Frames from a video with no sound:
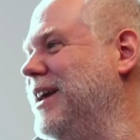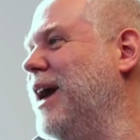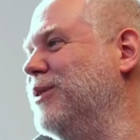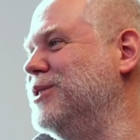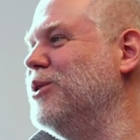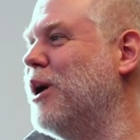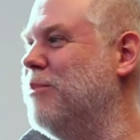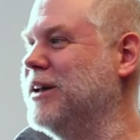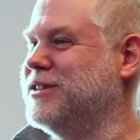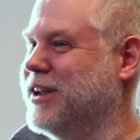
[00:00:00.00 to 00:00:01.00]
Yeah, we do our
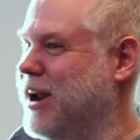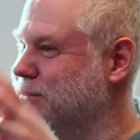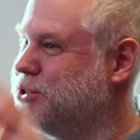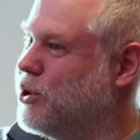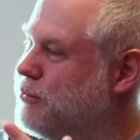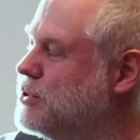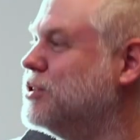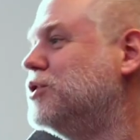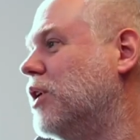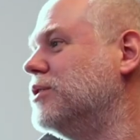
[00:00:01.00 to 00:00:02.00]
best to kind of surface
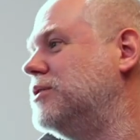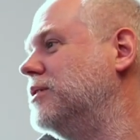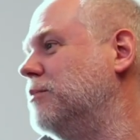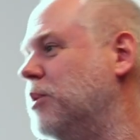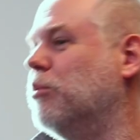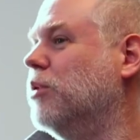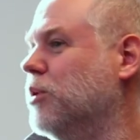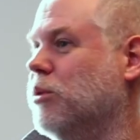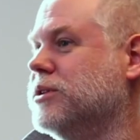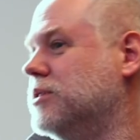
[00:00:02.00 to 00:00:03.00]
the charts that people
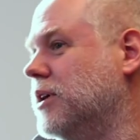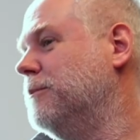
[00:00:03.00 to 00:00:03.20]
really want to see.